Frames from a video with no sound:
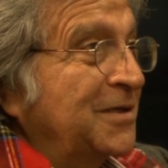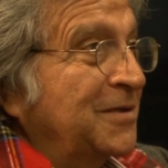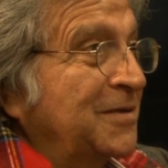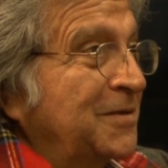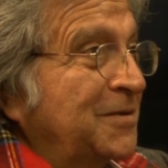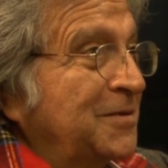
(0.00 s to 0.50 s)

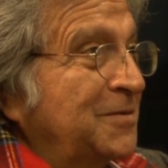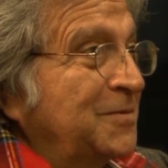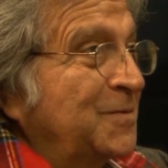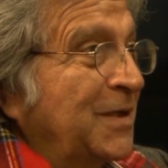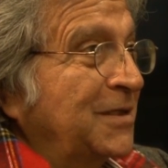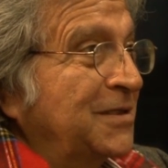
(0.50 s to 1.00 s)
going to do
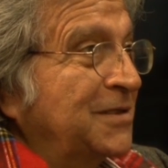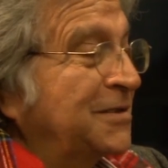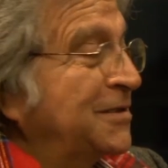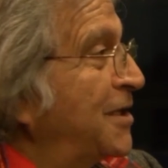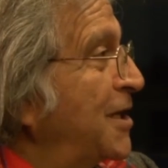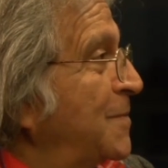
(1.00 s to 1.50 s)

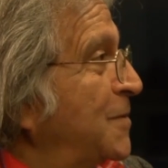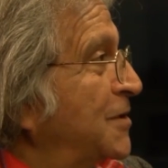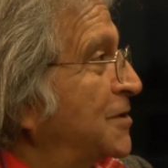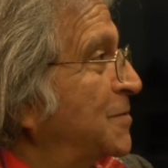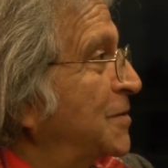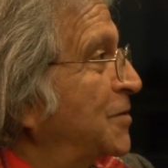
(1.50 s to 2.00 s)
wonders in
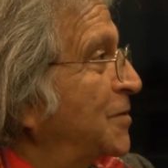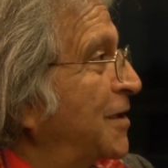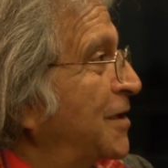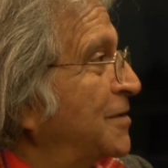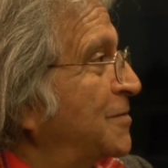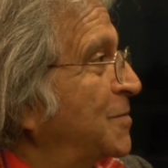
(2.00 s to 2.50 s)
Naples with your
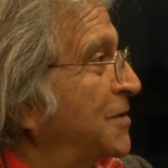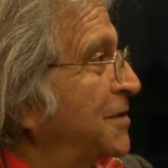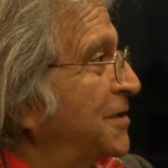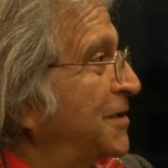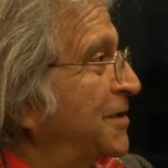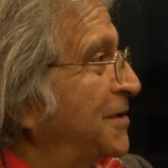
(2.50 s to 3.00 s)

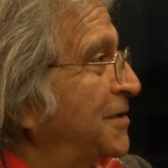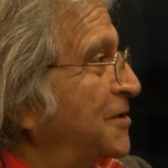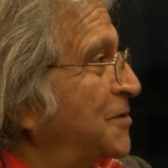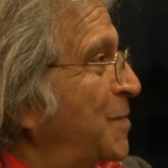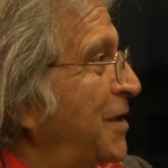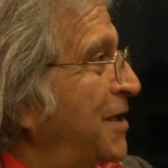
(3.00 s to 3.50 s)
artwork and
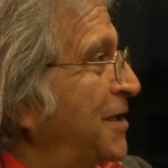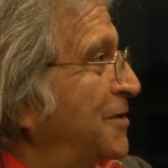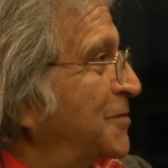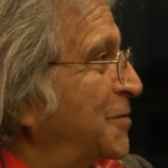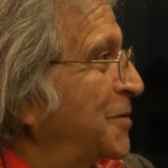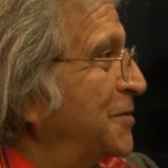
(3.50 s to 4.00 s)
display
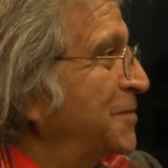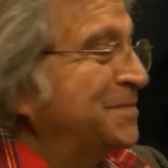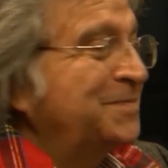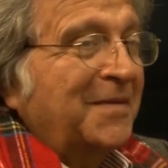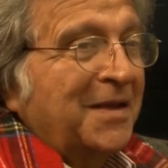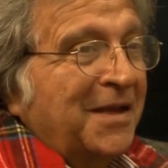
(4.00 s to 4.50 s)
and so on.
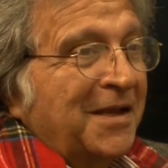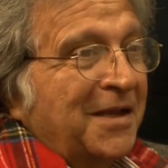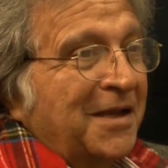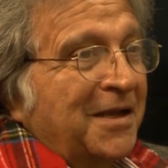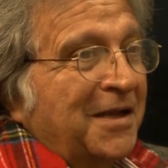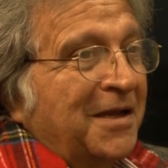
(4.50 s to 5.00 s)

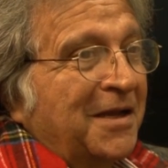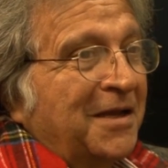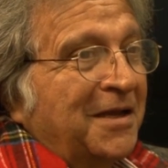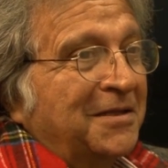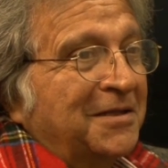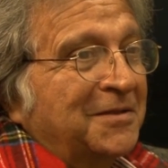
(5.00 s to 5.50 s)

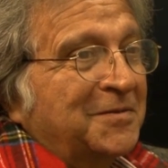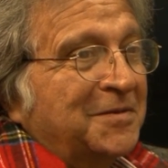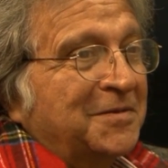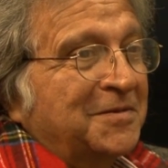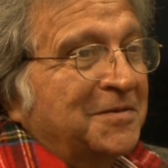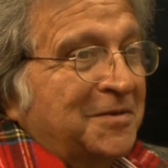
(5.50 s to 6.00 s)
And
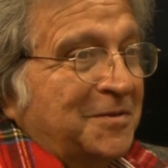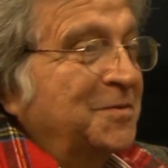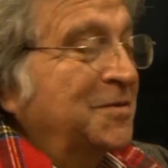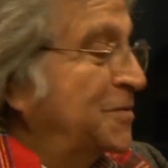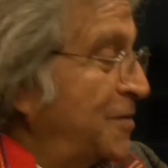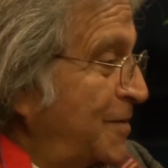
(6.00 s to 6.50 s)
it
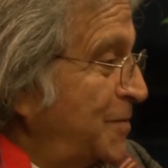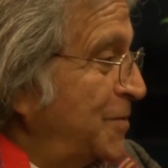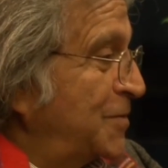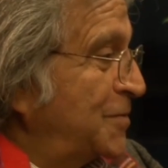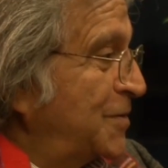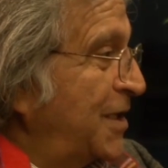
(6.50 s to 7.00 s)
was good of
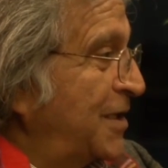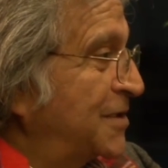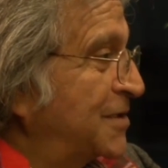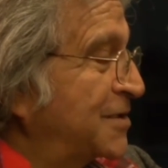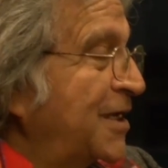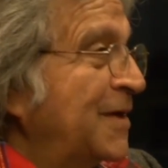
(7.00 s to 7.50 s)
you to take
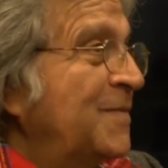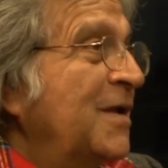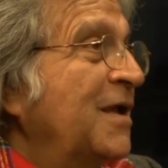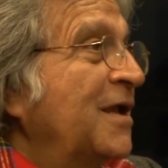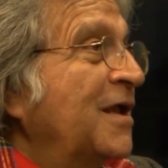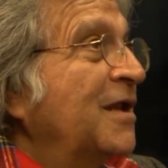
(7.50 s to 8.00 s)
this time.
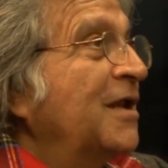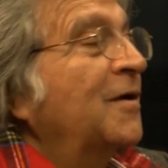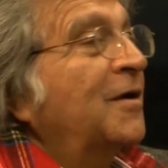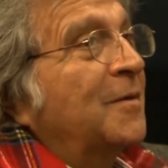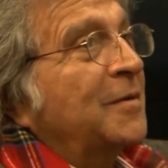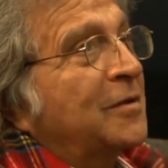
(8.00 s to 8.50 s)

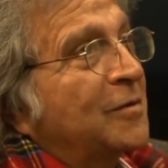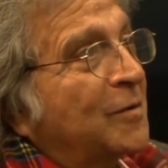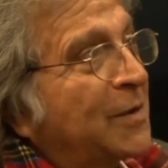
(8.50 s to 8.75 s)
Now, coming to your